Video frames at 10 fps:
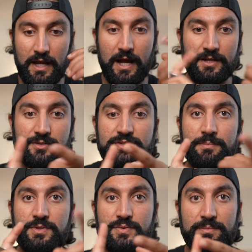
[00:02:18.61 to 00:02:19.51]
I use
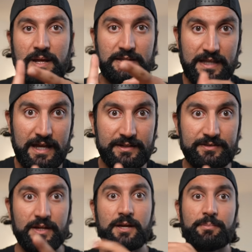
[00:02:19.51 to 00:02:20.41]
it between my
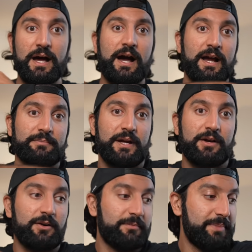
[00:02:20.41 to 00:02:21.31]
legs, behind my
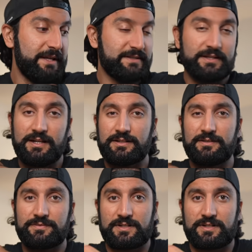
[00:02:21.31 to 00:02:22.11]
armpits kind of,